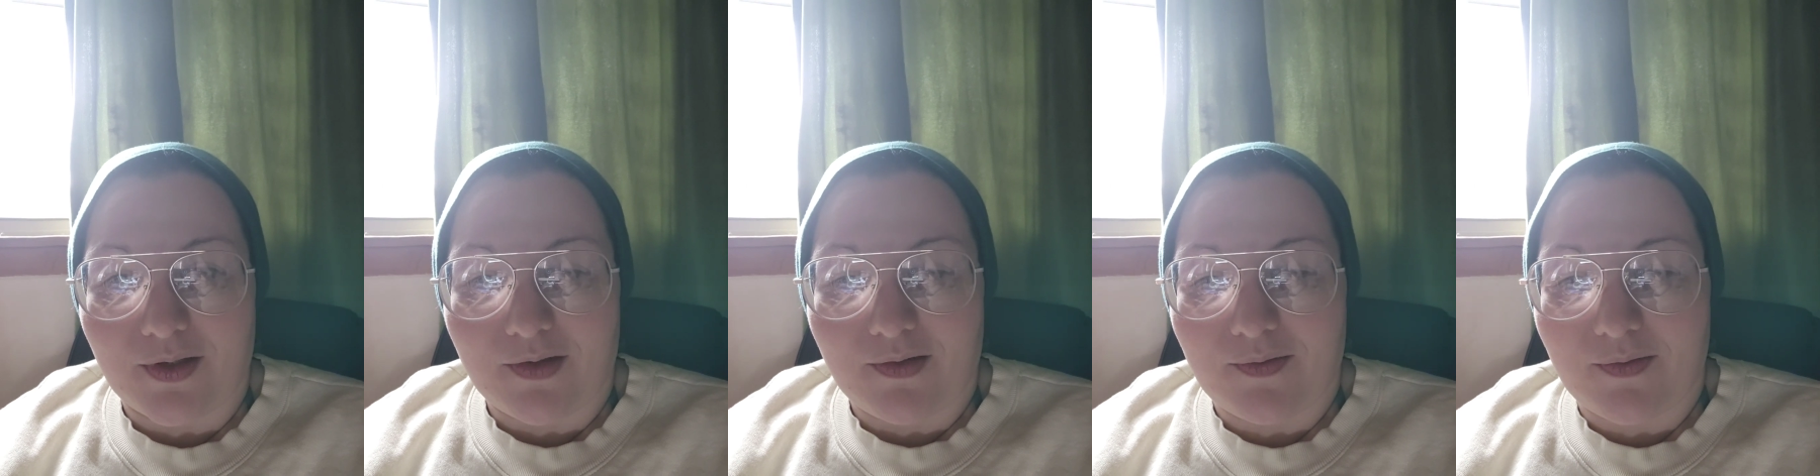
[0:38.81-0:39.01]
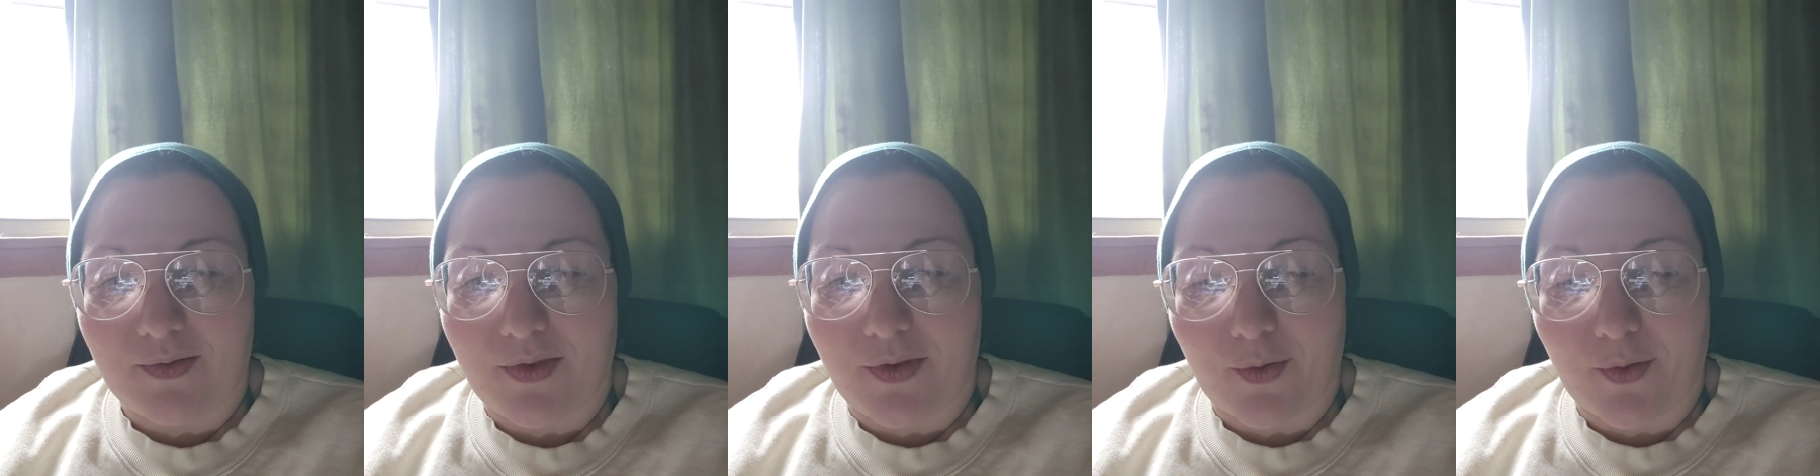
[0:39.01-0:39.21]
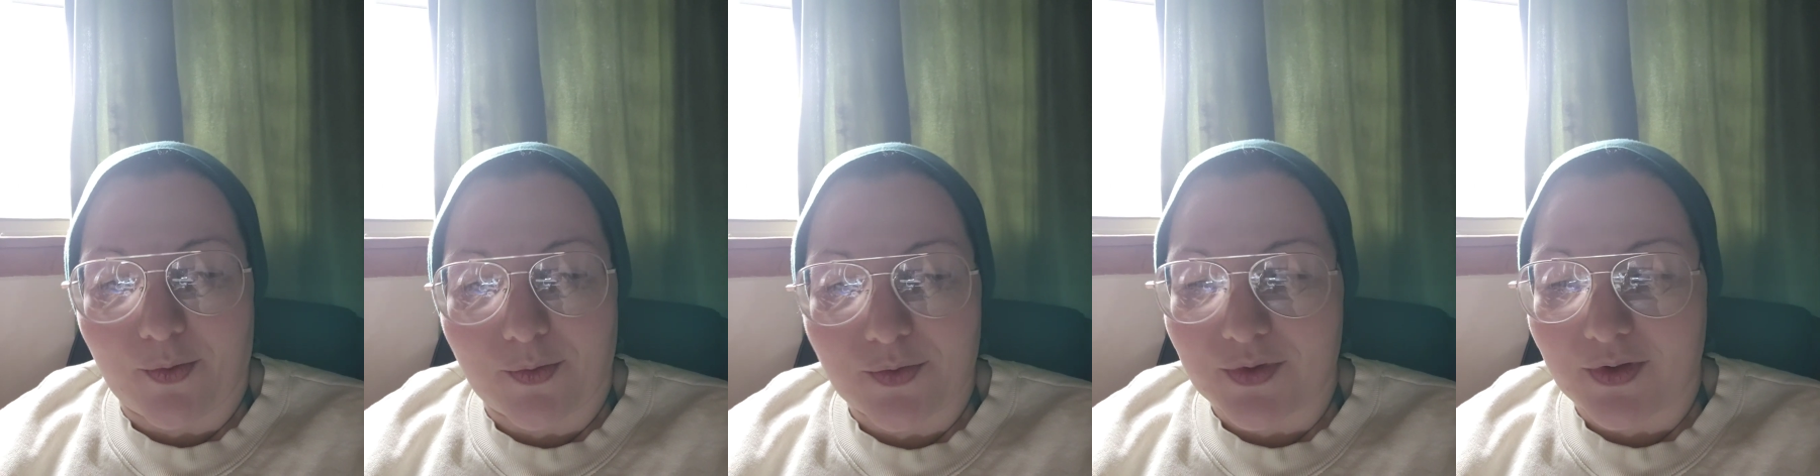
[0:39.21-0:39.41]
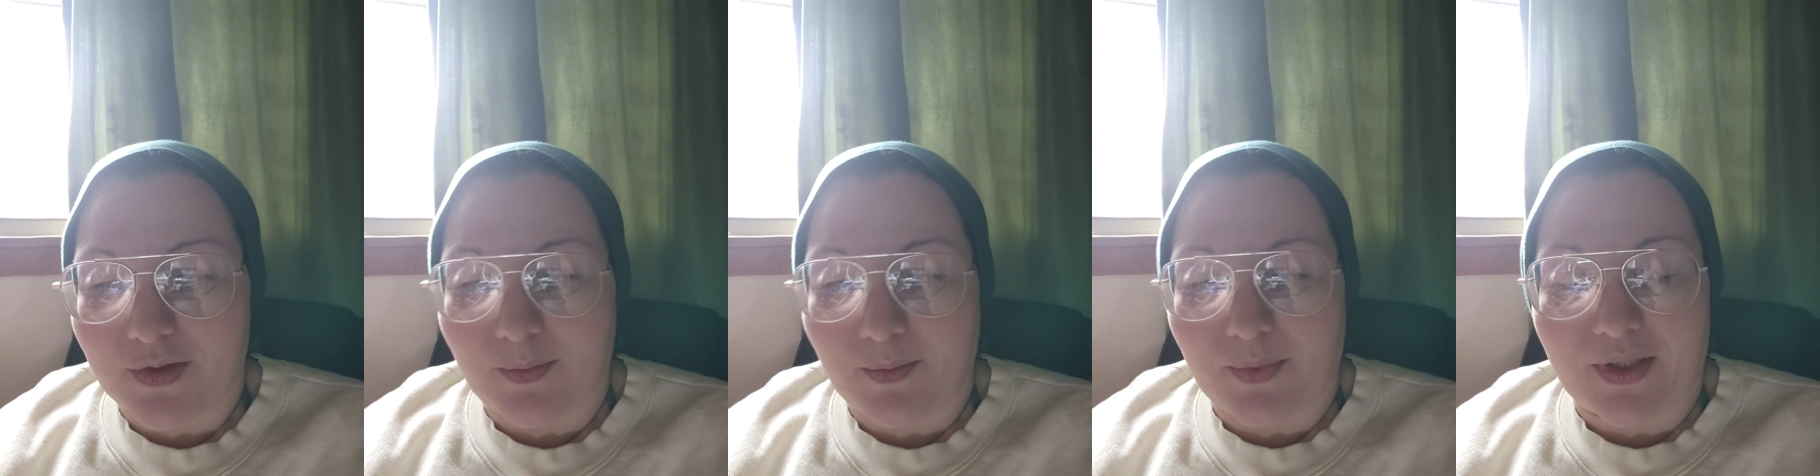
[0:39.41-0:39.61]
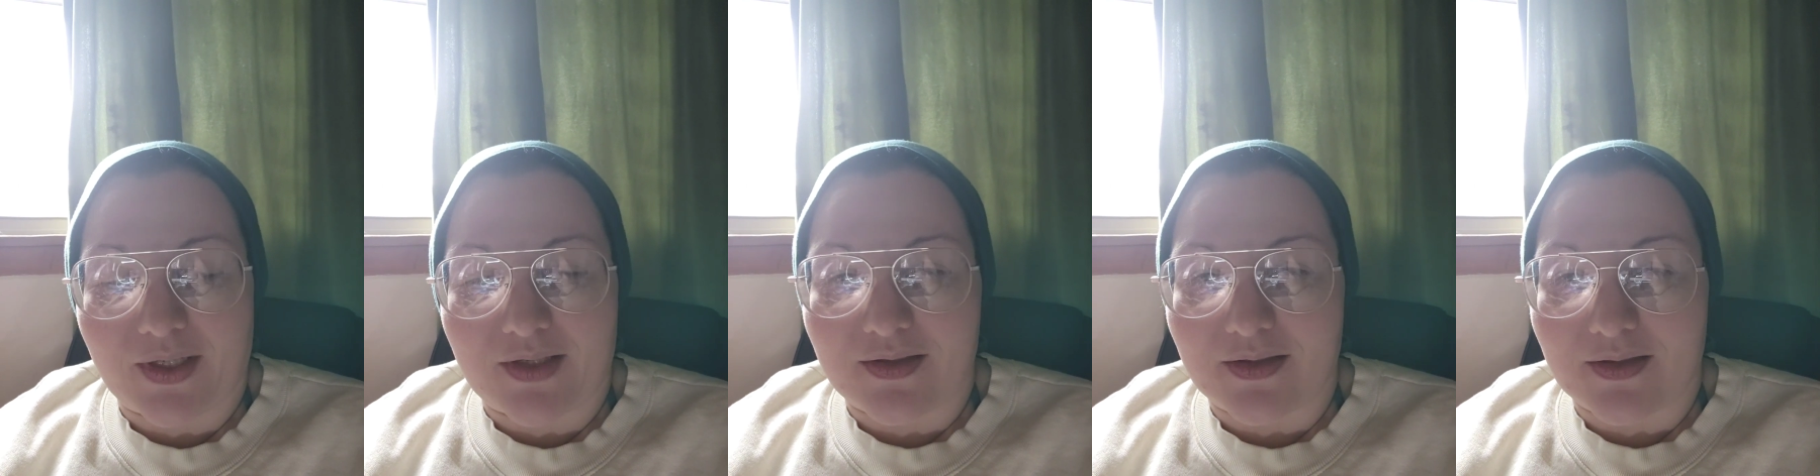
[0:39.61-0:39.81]
those are the
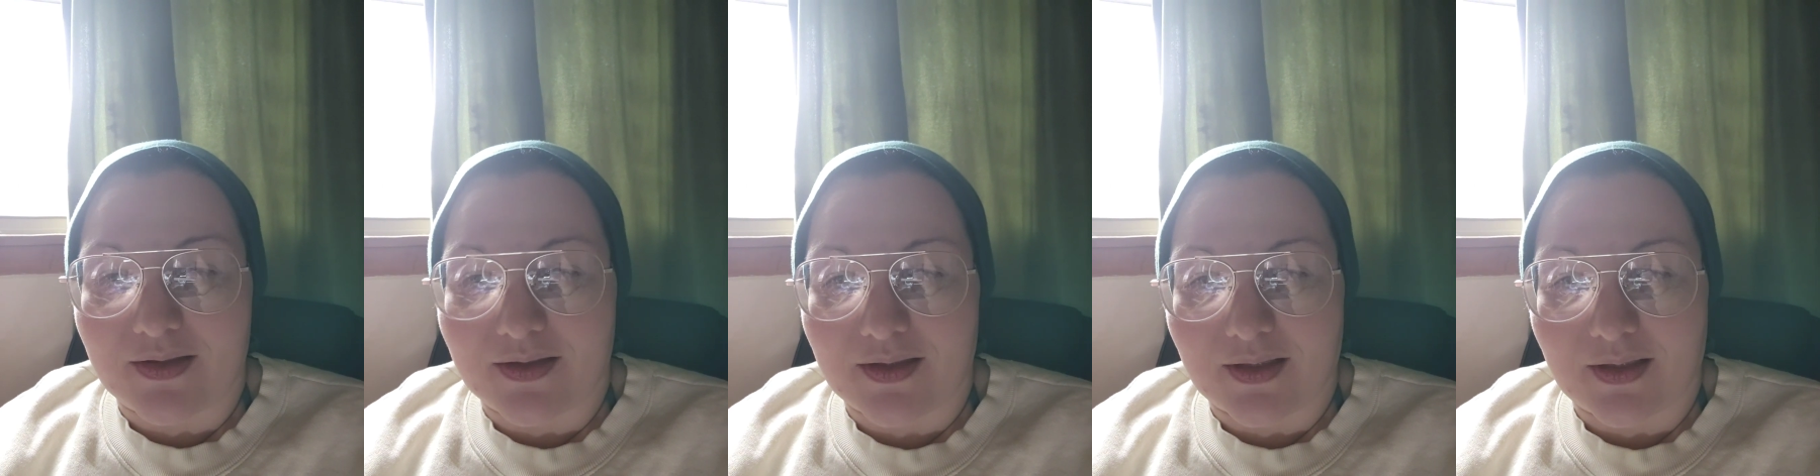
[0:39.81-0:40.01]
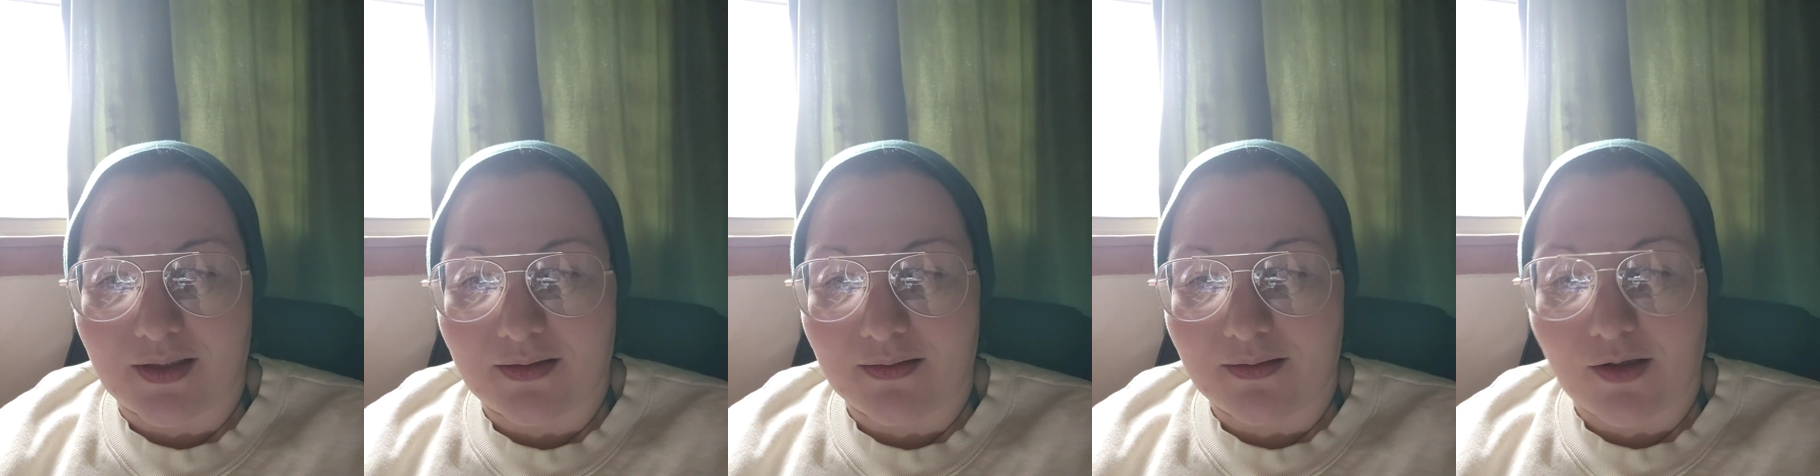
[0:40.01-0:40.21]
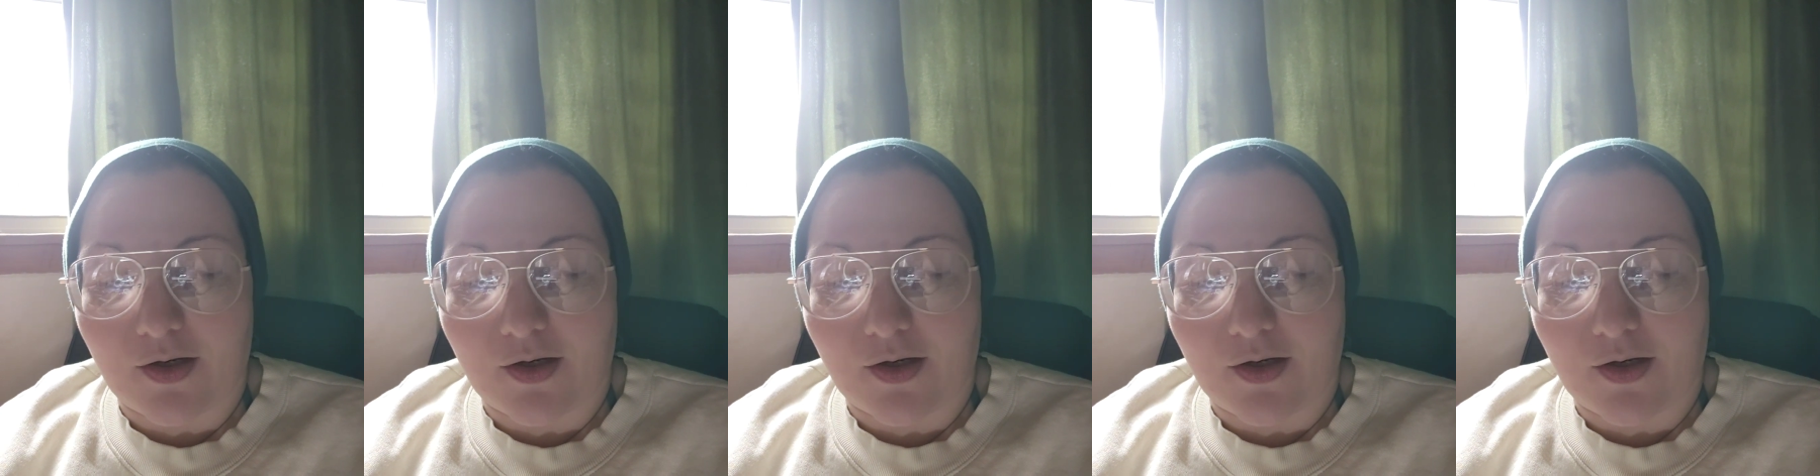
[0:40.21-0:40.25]
places that